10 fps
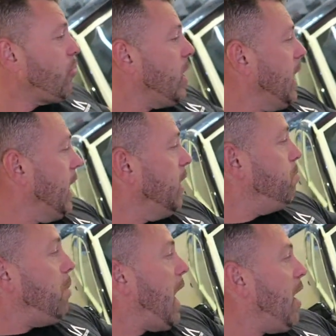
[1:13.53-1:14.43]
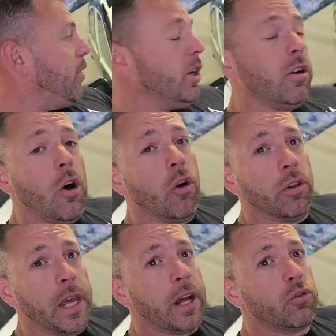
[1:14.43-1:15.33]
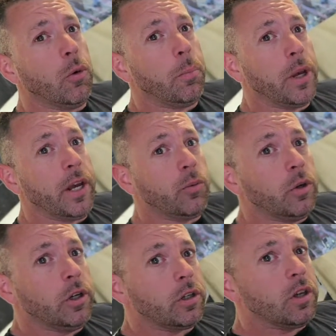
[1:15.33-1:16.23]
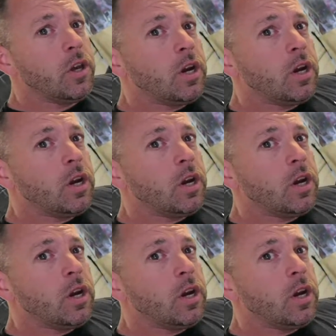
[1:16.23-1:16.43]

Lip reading: create marring on the actual paintwork.